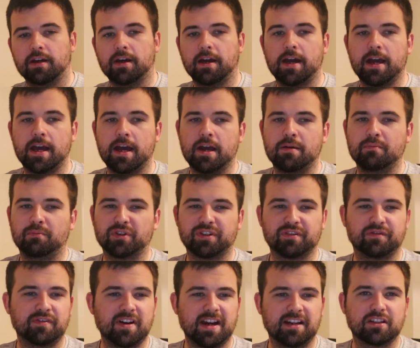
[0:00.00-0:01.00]
But
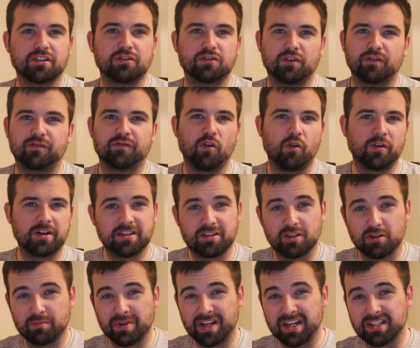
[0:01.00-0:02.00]
the fact it took
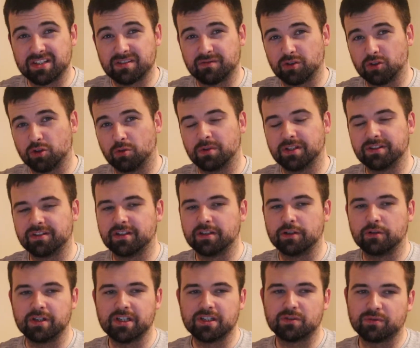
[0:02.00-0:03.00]
42 minutes for Dublin to
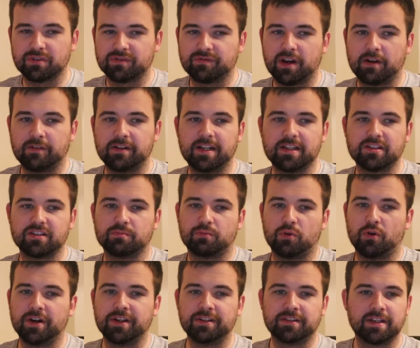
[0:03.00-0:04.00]
do this was very
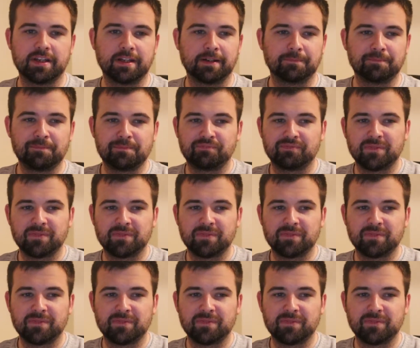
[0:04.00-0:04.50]
disappointing.